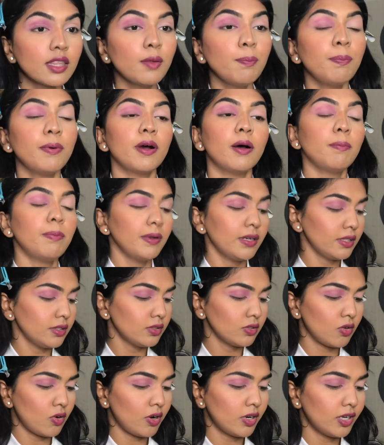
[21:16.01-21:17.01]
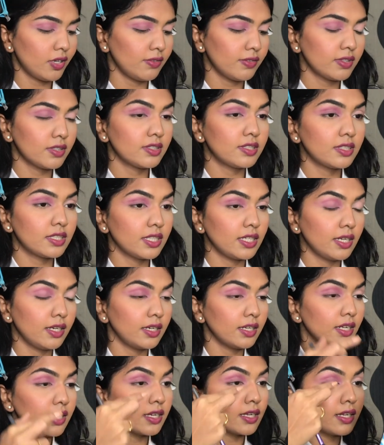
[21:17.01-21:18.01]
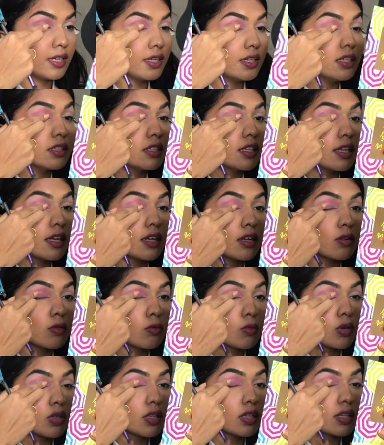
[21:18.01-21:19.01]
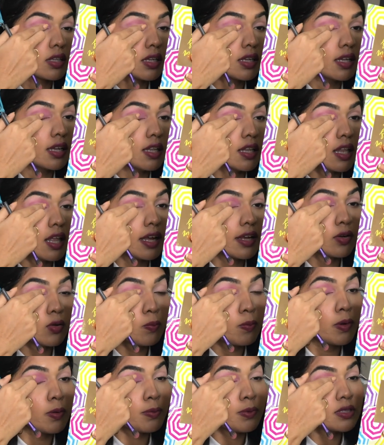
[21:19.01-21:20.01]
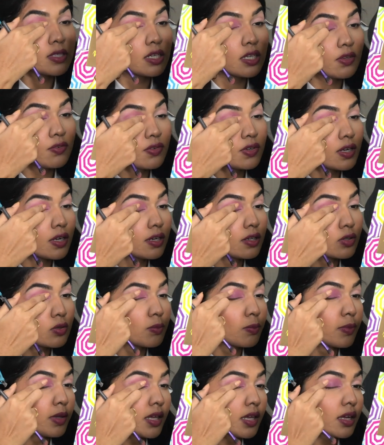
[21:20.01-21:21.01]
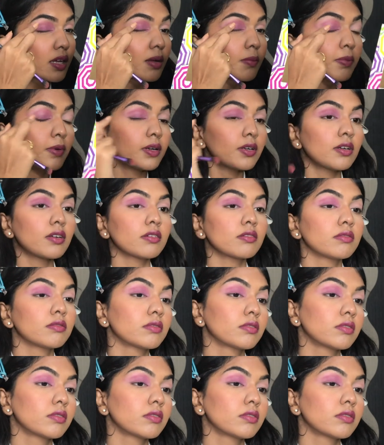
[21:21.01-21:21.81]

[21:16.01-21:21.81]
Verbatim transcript: the purple is not even seen guys like what the hell i know purples are difficult to make but